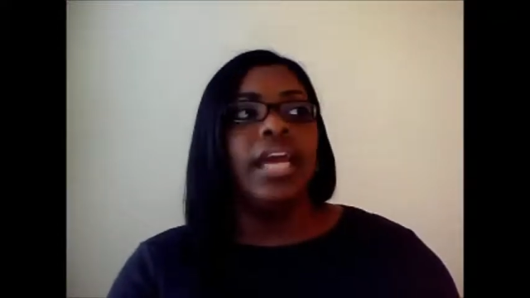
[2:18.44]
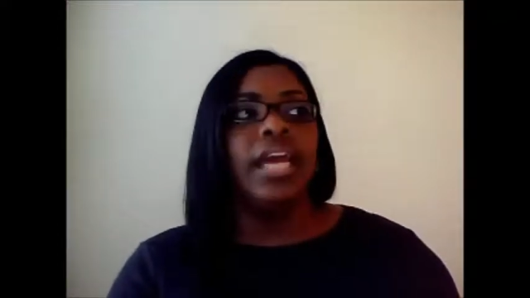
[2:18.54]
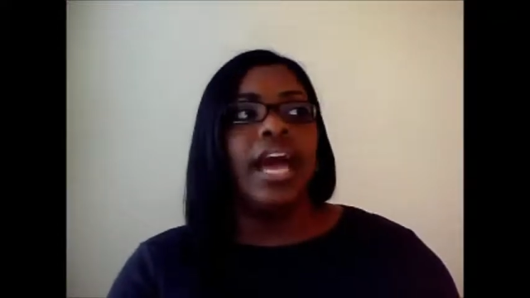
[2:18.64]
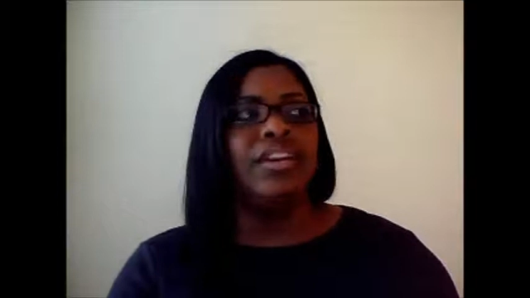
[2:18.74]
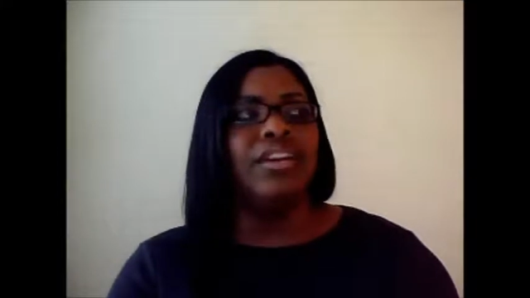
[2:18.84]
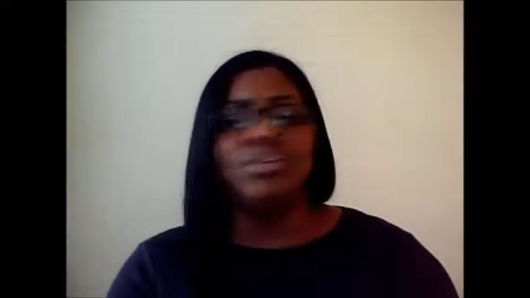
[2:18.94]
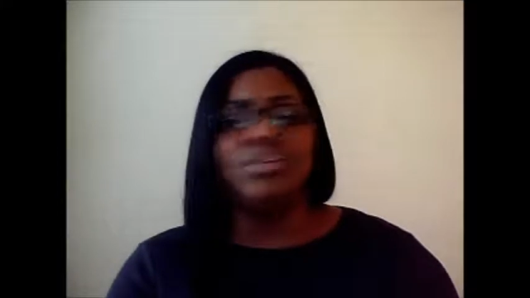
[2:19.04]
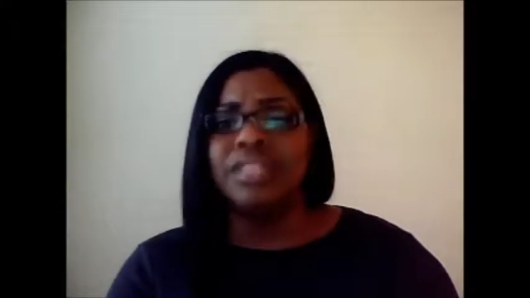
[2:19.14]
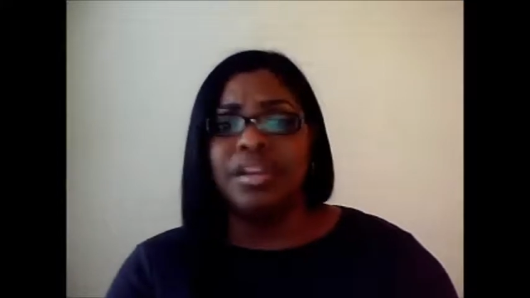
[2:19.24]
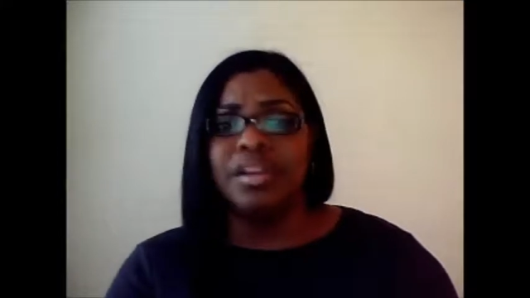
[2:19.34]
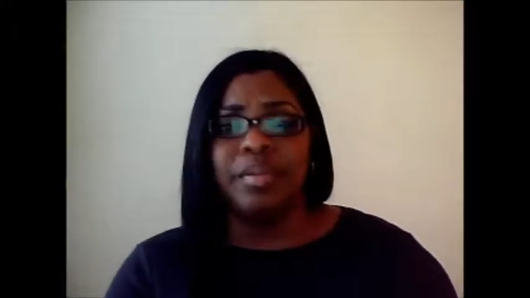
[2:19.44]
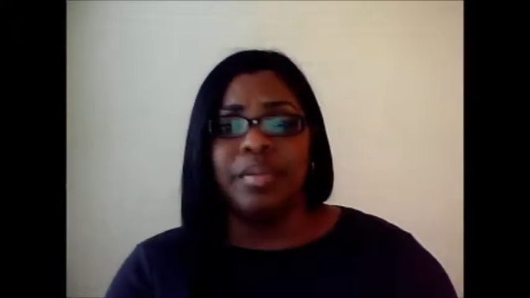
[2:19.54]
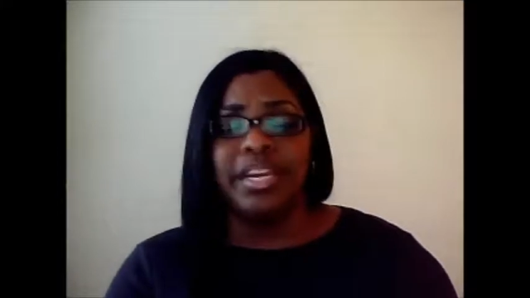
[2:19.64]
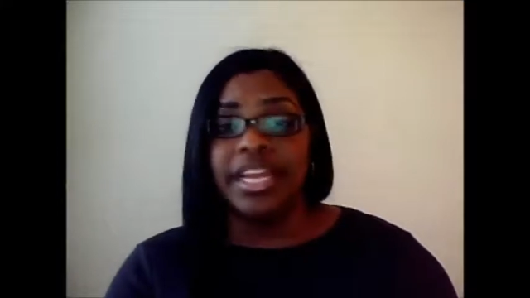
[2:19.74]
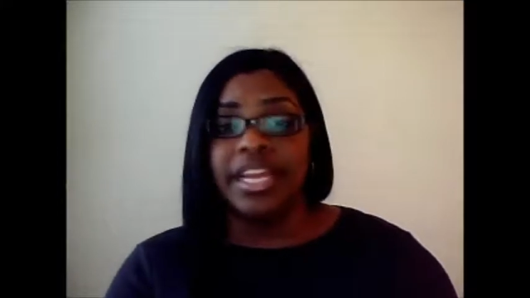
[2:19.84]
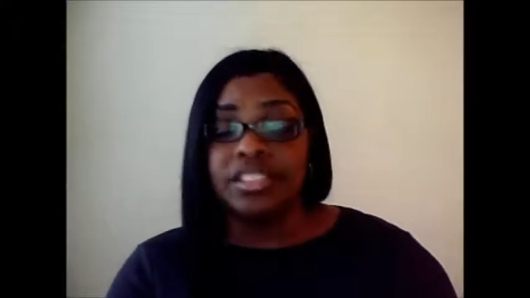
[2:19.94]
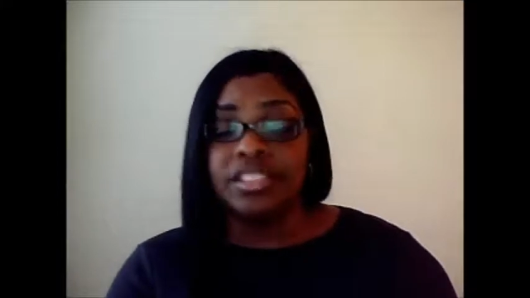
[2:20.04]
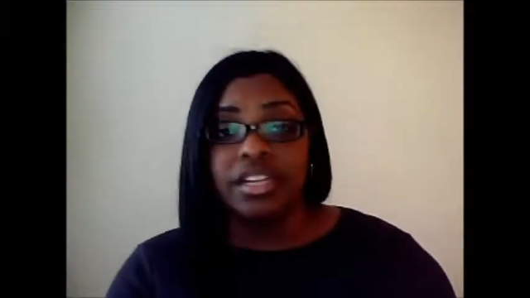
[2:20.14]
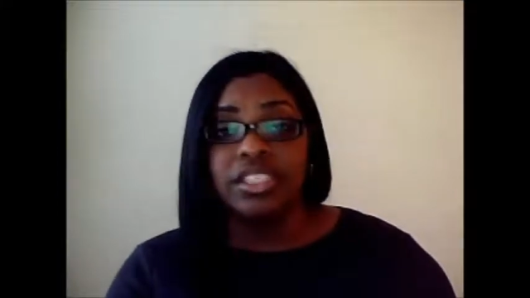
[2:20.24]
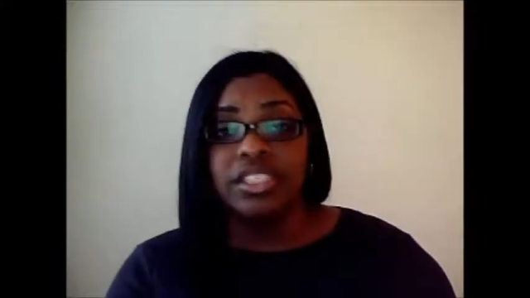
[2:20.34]
I knew that there would be an
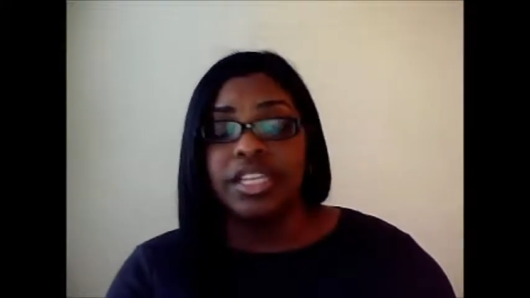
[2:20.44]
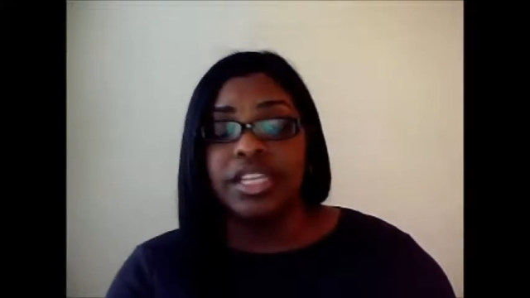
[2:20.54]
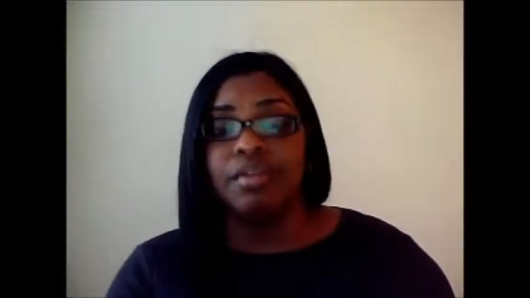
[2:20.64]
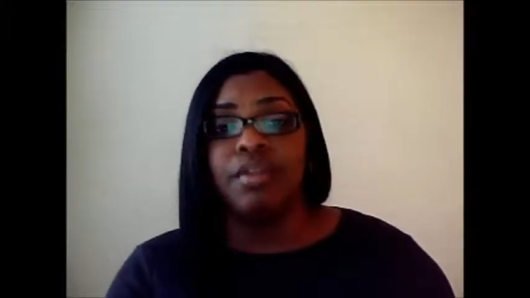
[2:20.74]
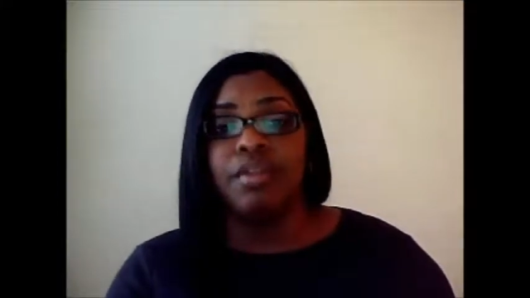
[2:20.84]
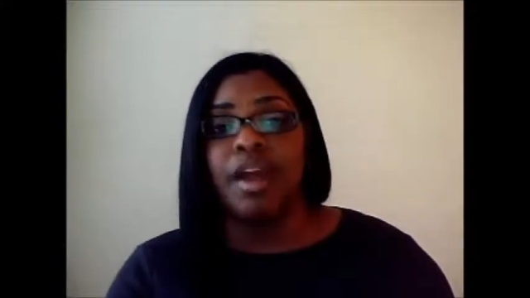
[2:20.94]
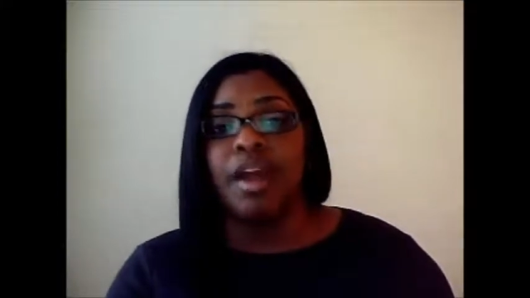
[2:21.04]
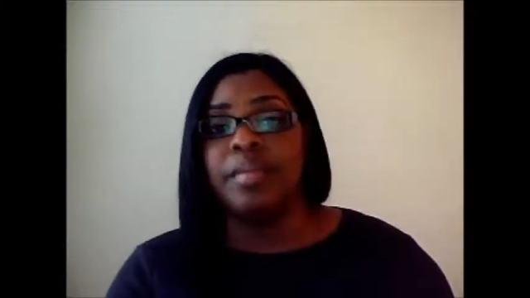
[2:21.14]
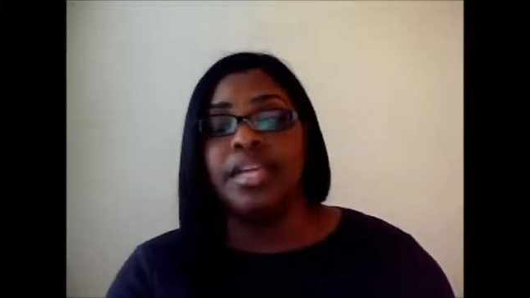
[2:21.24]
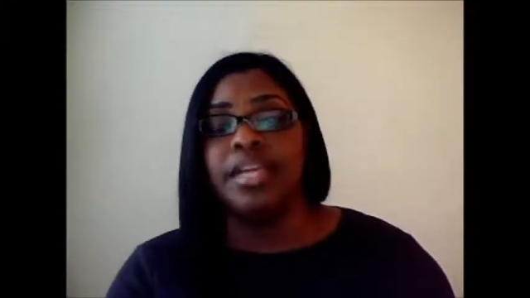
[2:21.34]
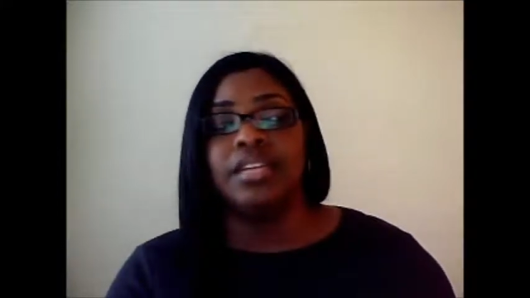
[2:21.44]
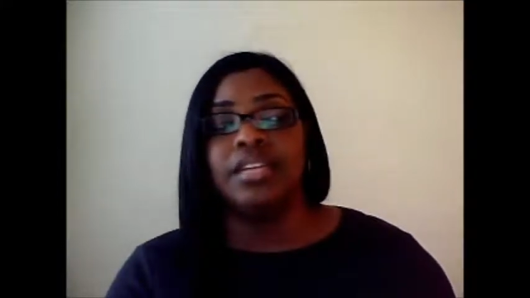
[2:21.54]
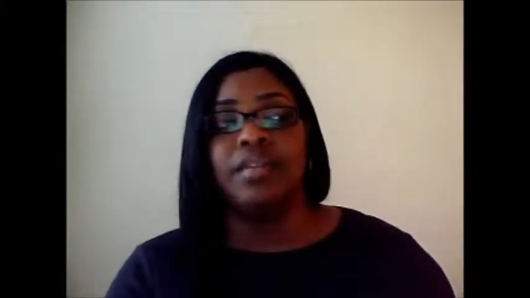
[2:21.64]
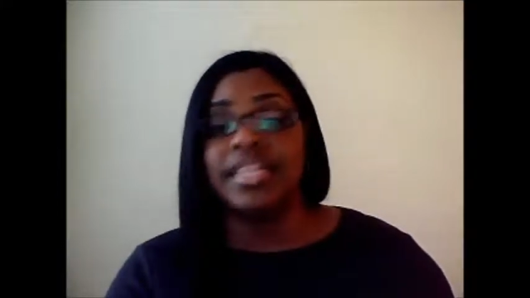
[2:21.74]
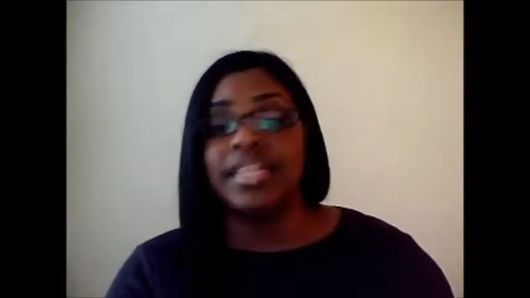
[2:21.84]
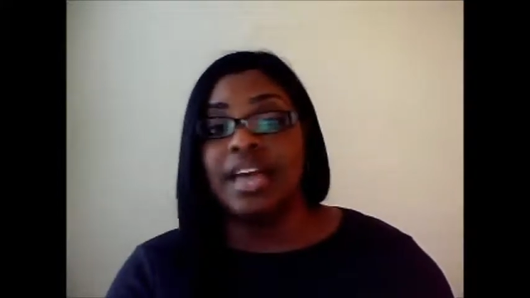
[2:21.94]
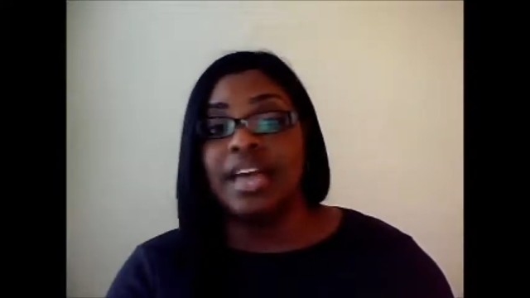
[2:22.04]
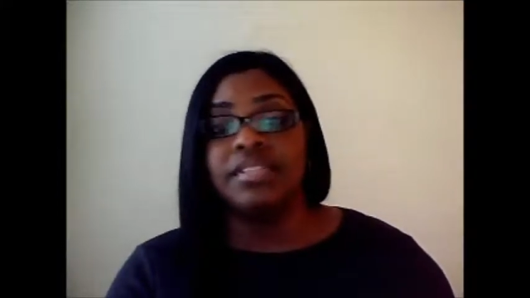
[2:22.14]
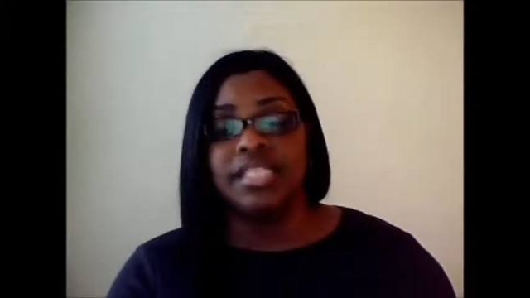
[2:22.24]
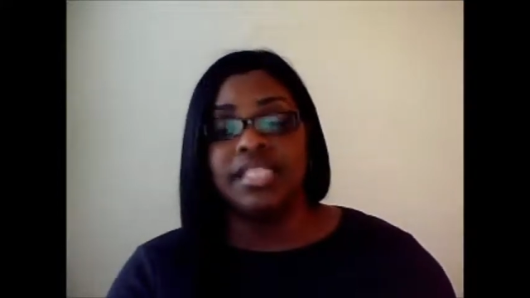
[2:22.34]
internship requirement, direct
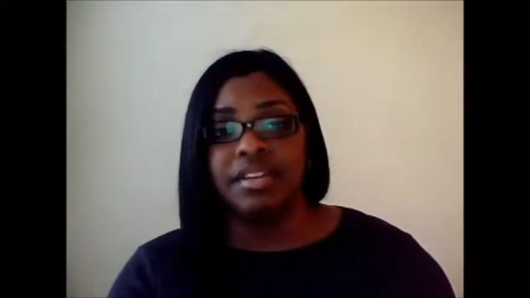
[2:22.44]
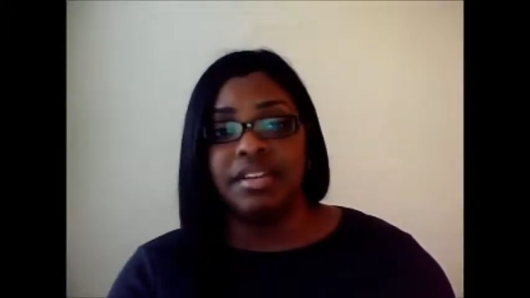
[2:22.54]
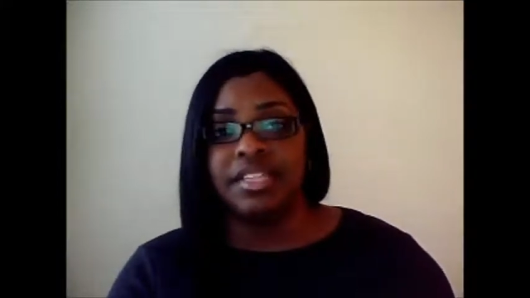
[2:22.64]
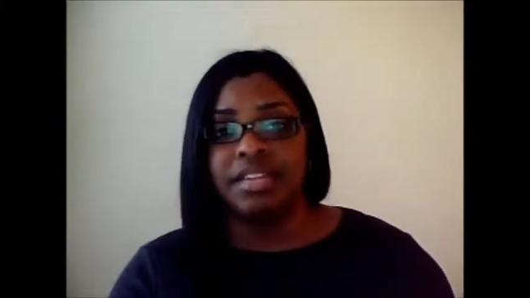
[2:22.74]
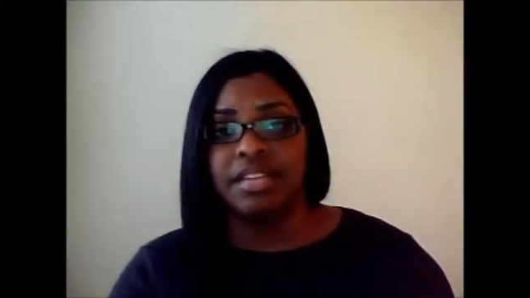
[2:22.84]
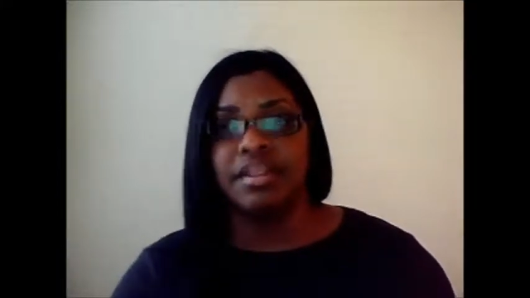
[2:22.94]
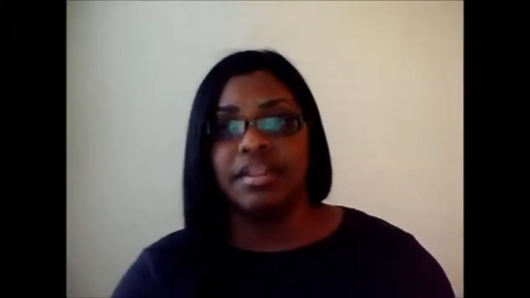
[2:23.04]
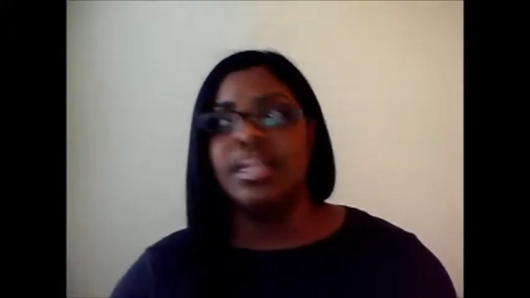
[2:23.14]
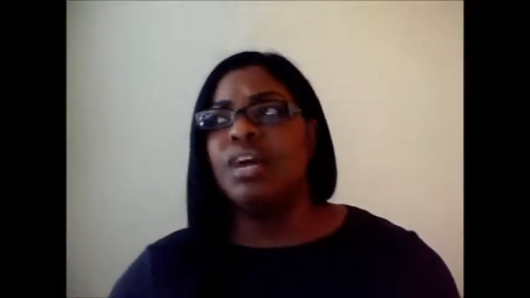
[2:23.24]
hours, et cetera, et cetera.